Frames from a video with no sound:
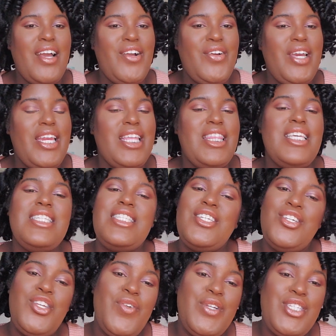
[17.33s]
created this and
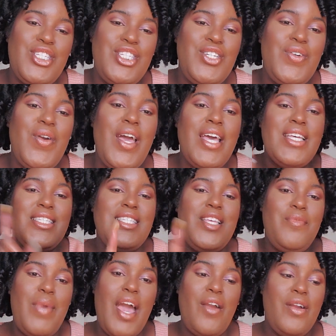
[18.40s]
you know what to do,
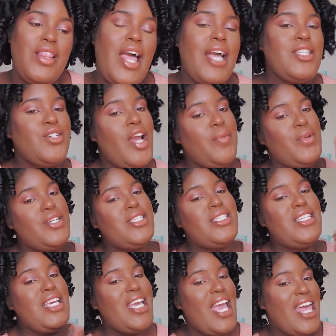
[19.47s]
sit back, relax, grab your
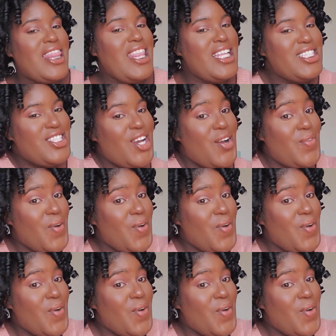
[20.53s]
tea and let's start